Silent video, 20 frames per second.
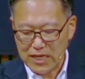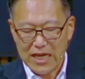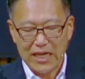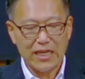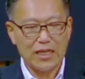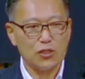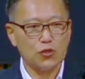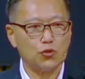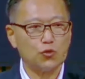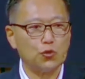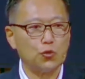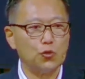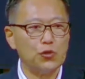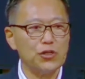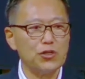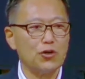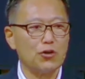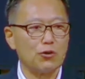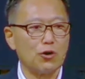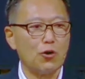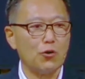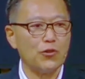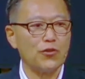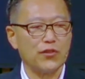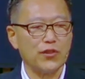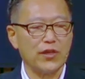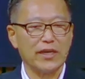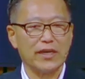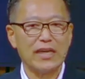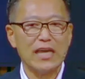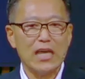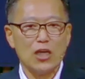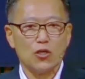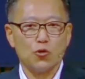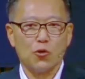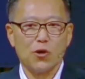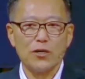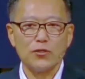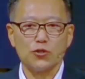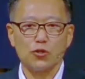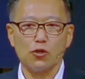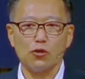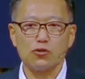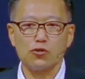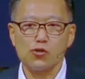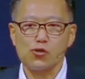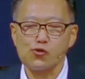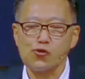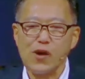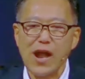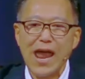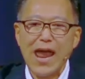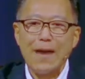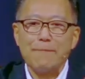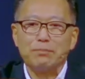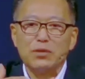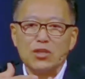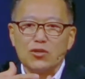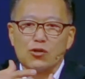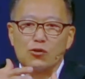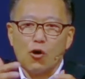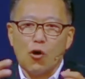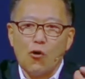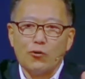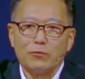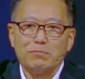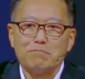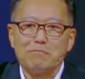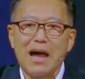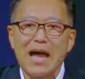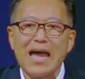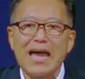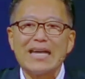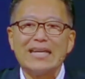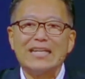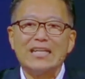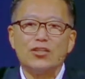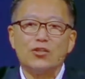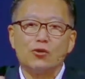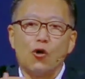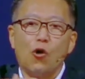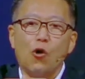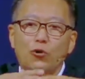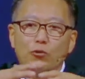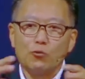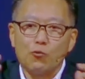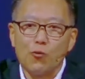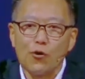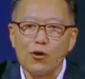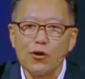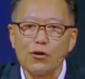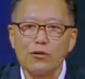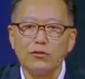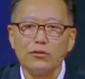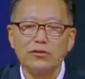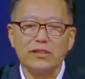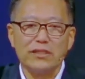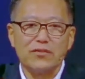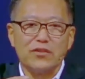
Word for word: It is doing your own thing. You are so trapped in your own mind, in your own world, in